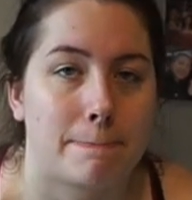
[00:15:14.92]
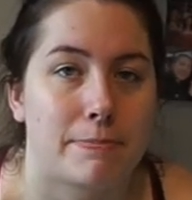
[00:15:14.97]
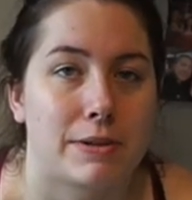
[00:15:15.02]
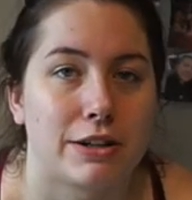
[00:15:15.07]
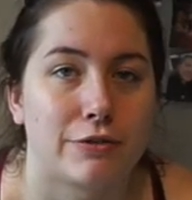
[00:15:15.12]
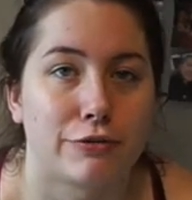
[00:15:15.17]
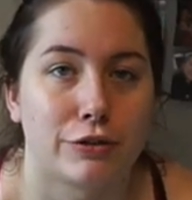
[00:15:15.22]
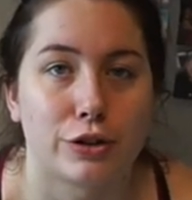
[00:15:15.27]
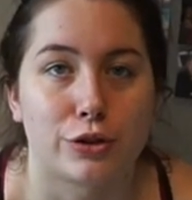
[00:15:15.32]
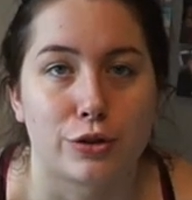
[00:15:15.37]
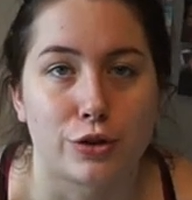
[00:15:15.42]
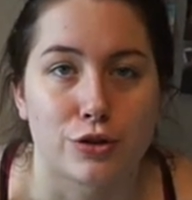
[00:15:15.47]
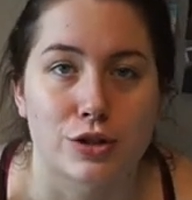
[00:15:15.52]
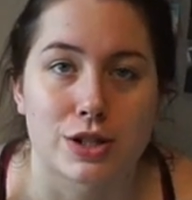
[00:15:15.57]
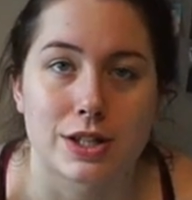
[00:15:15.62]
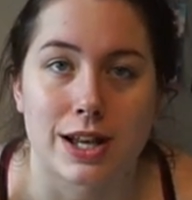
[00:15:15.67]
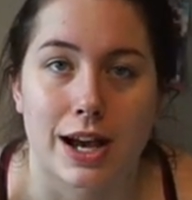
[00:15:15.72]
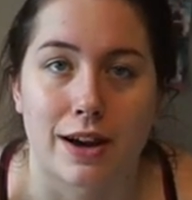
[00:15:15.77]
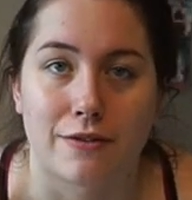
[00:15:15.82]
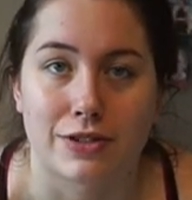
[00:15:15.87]
Different
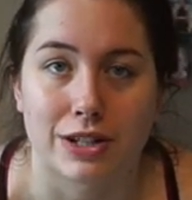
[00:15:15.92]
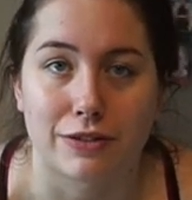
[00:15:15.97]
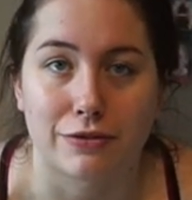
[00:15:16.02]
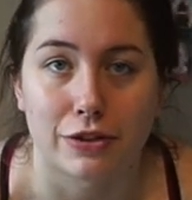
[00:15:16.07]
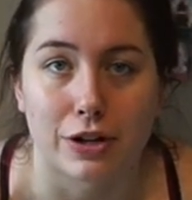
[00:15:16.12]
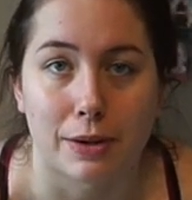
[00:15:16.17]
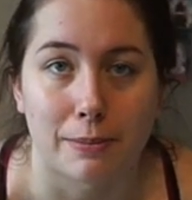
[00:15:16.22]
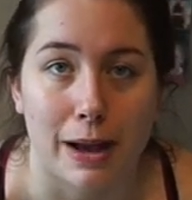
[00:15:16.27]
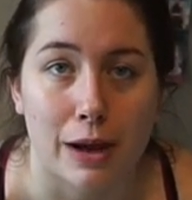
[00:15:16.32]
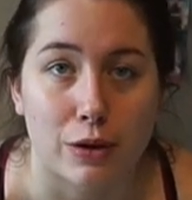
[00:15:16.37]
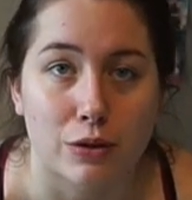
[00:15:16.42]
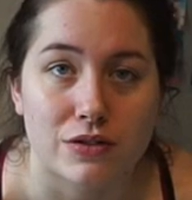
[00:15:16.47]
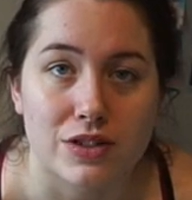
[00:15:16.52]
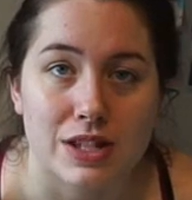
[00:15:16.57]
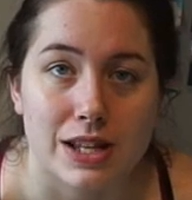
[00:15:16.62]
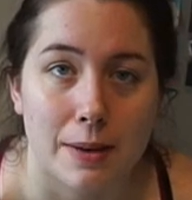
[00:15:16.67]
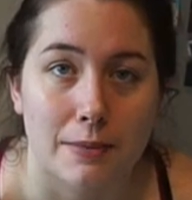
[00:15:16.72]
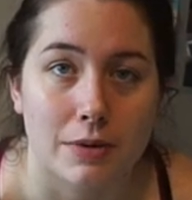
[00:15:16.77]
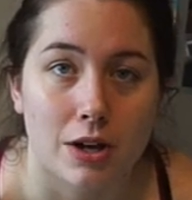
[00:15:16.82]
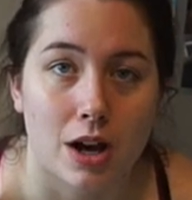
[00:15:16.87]
courses have different amount of
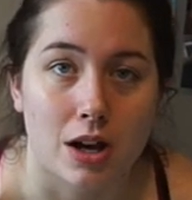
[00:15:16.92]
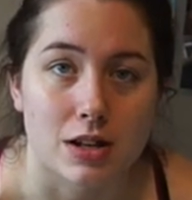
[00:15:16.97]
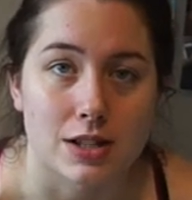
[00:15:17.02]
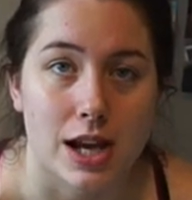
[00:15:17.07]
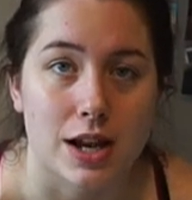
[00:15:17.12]
seminars.